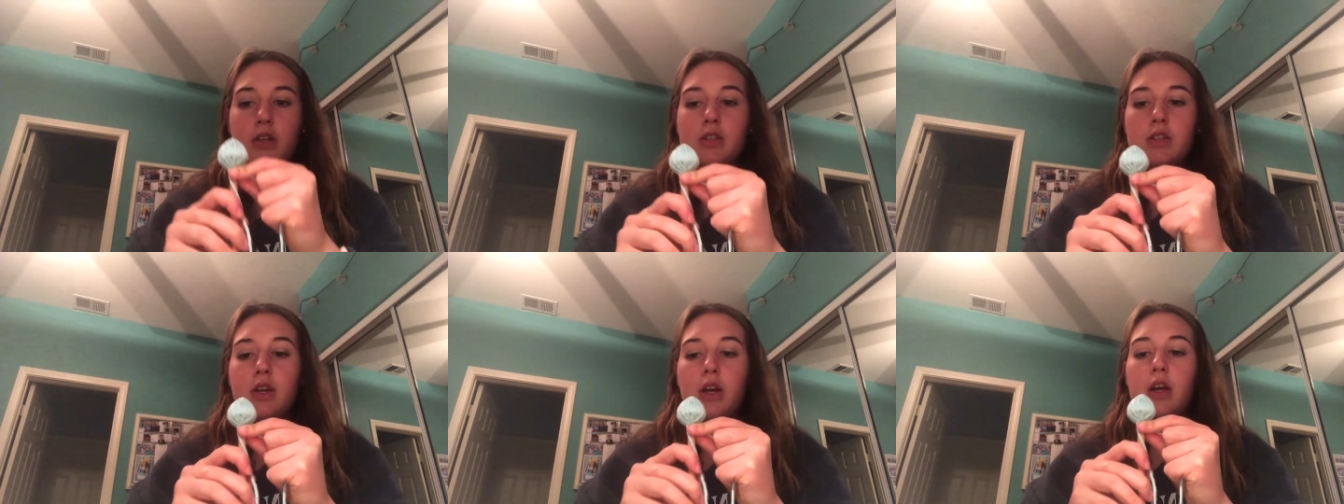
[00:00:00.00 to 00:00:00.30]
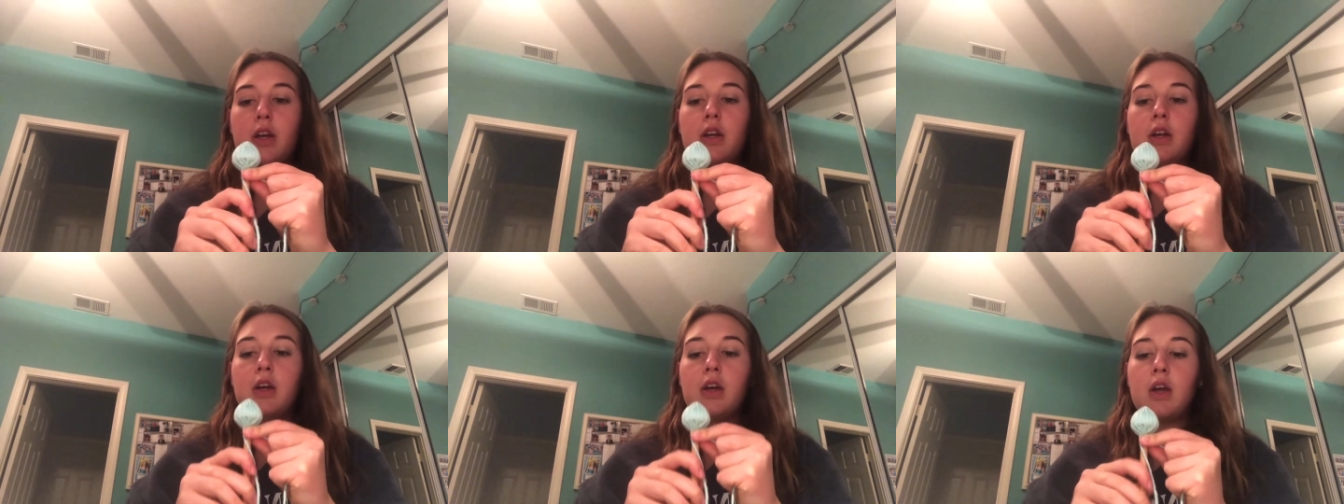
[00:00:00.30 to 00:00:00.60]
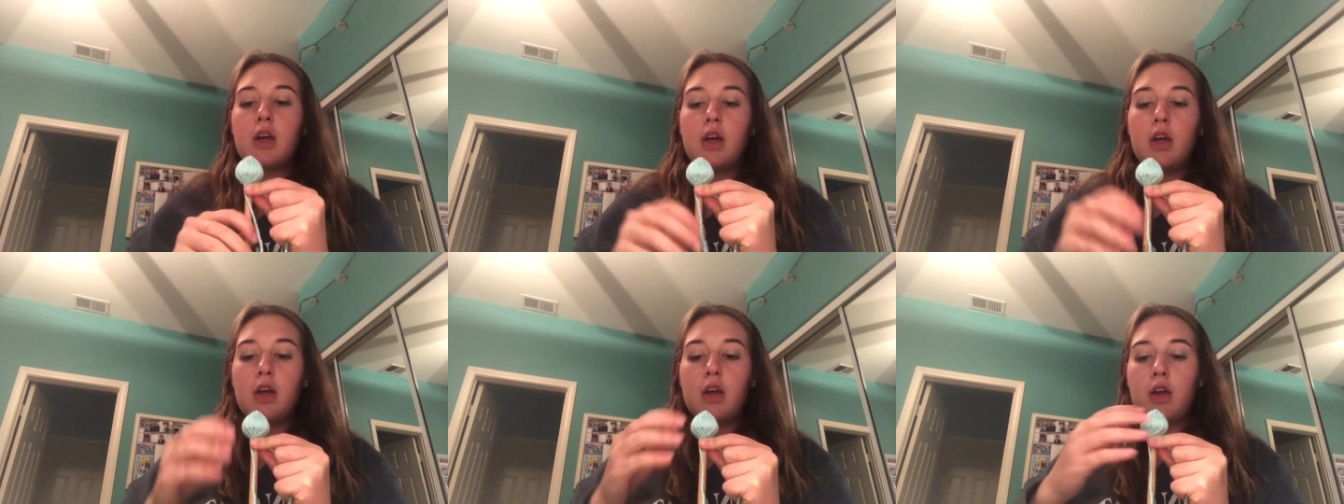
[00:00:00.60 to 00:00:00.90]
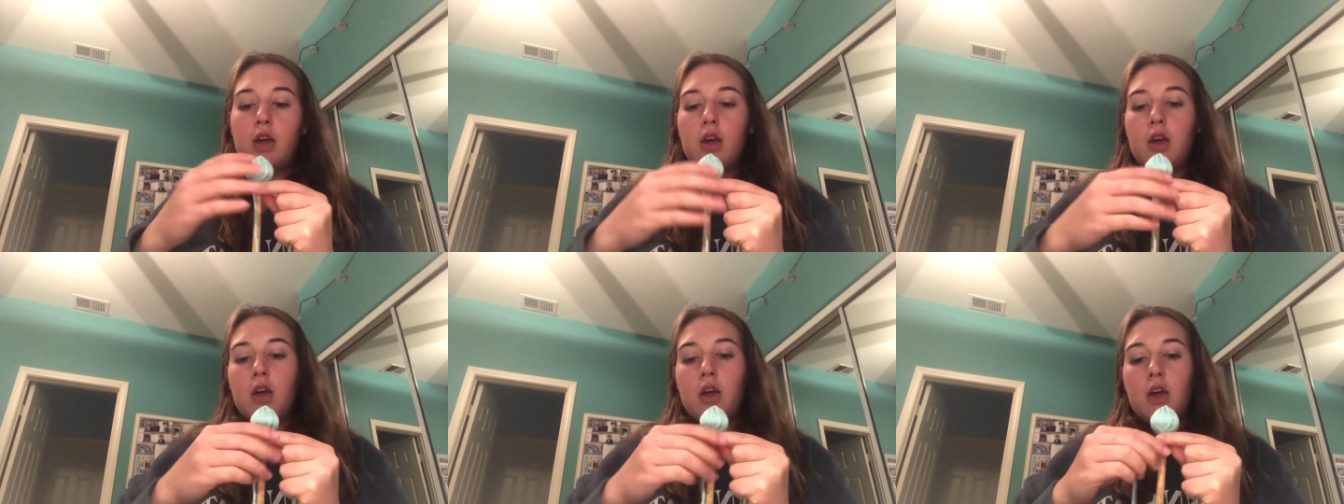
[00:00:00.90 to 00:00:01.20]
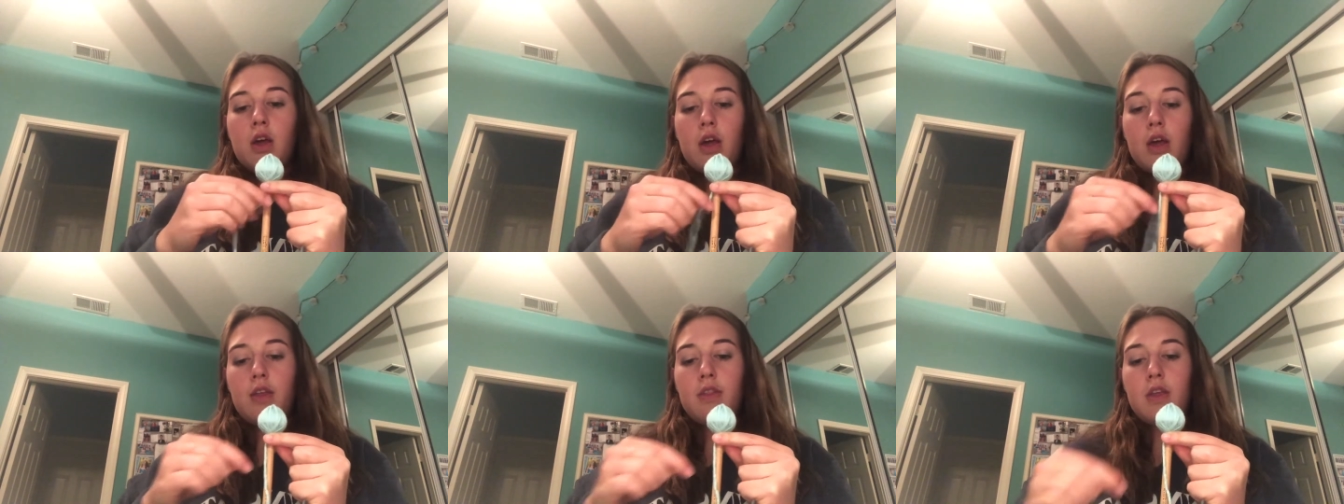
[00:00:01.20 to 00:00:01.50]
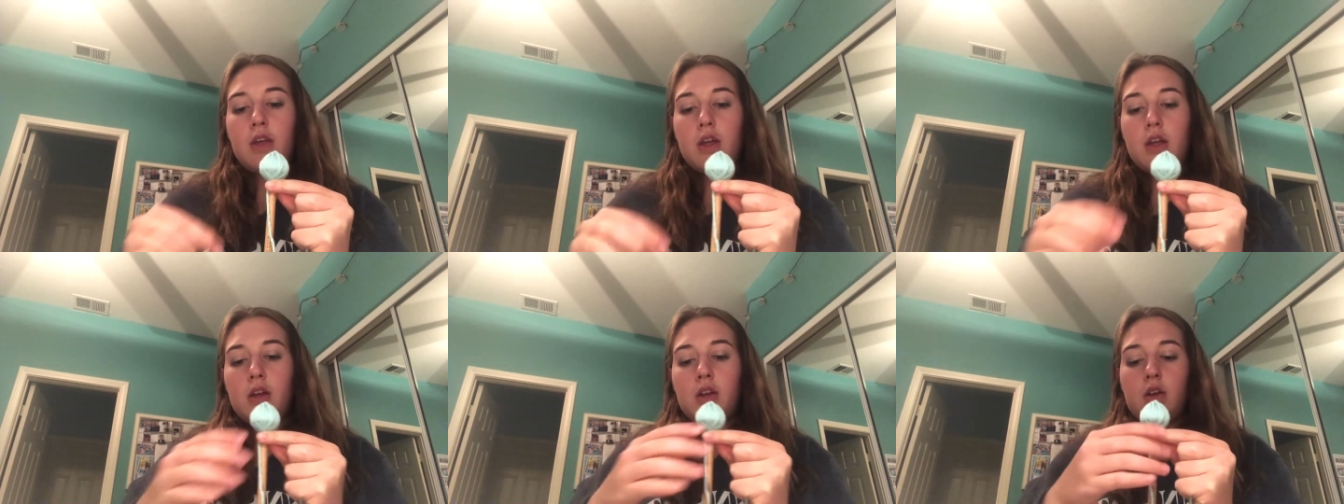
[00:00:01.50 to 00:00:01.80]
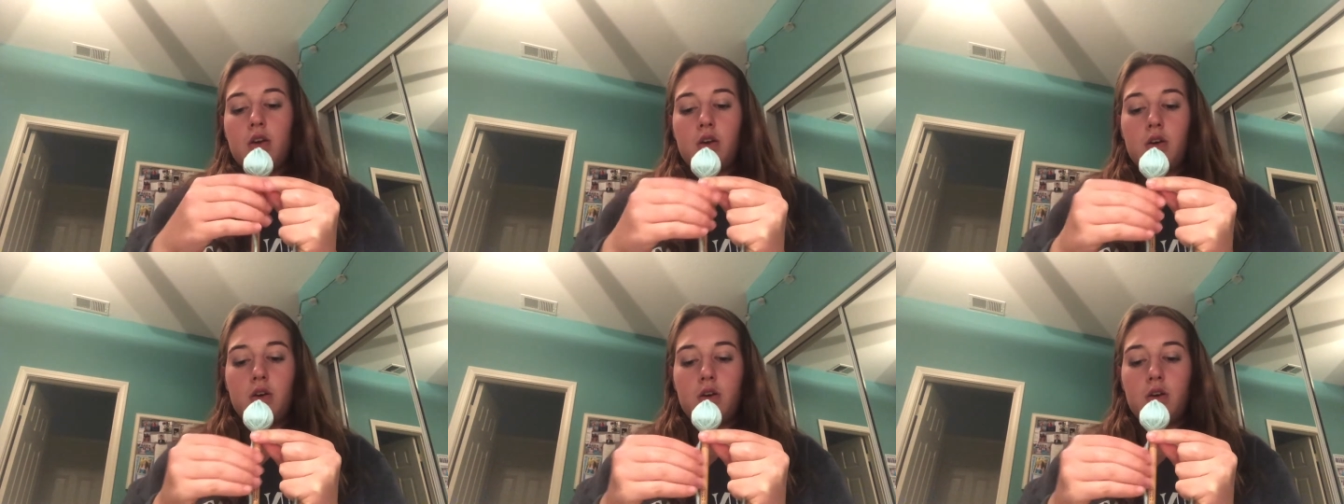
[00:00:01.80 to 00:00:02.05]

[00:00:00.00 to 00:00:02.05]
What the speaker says: side. And then